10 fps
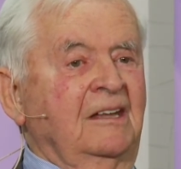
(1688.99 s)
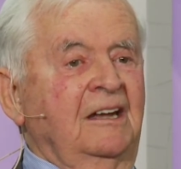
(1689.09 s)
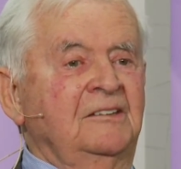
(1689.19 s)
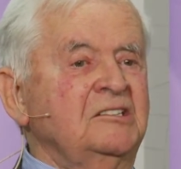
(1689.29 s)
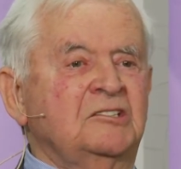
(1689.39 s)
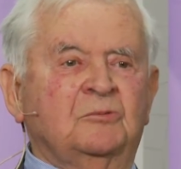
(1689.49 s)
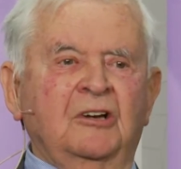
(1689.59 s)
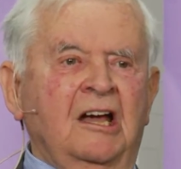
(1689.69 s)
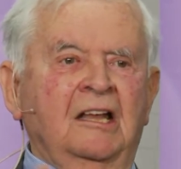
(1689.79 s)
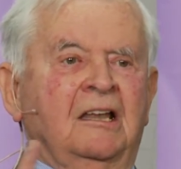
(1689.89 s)
and this is
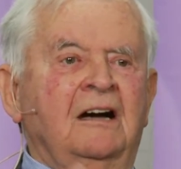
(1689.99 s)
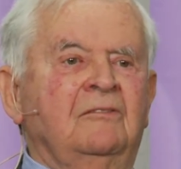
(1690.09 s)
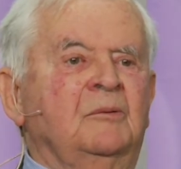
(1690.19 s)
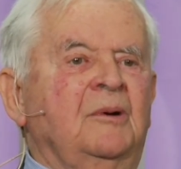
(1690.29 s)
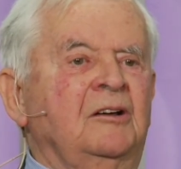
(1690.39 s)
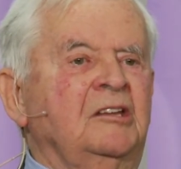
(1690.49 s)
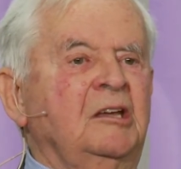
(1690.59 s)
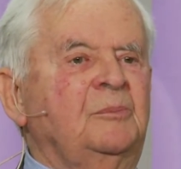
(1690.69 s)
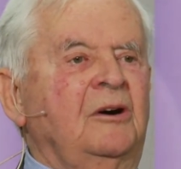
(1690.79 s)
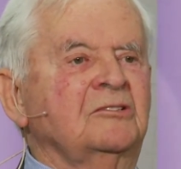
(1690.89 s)
what I love about the
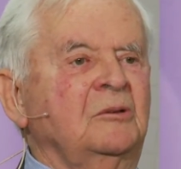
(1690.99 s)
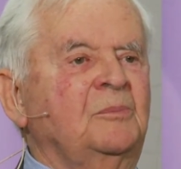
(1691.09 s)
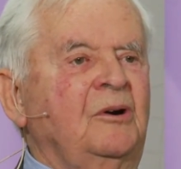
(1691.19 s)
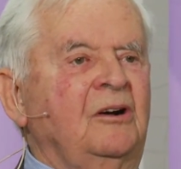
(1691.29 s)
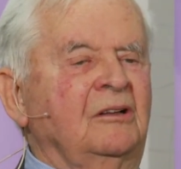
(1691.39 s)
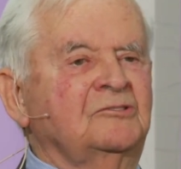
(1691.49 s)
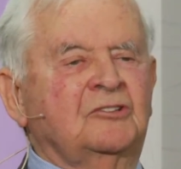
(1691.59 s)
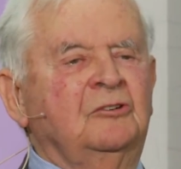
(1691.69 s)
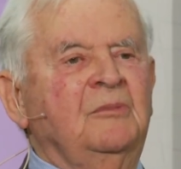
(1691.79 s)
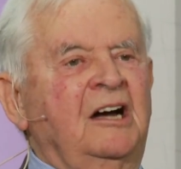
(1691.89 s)
Apostle Paul
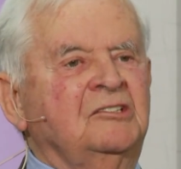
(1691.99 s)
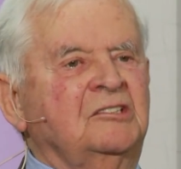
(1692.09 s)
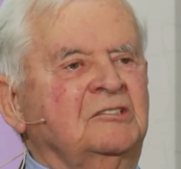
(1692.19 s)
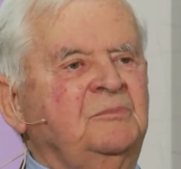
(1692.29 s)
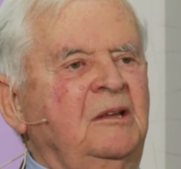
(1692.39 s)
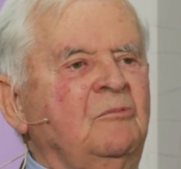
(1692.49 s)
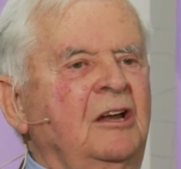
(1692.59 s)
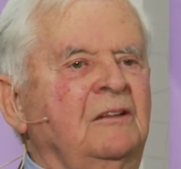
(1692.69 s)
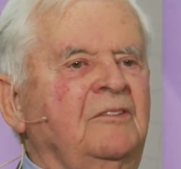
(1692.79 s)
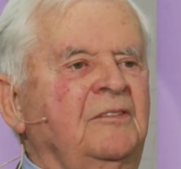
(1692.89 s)
so much, it's been
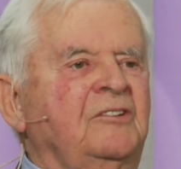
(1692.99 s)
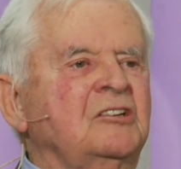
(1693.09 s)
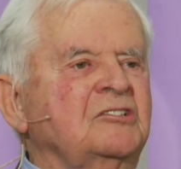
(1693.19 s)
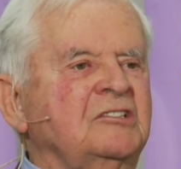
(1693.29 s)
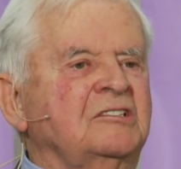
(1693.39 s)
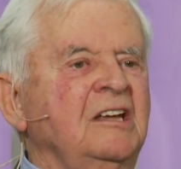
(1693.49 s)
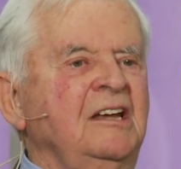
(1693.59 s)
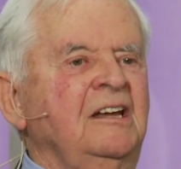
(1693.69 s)
one of the verses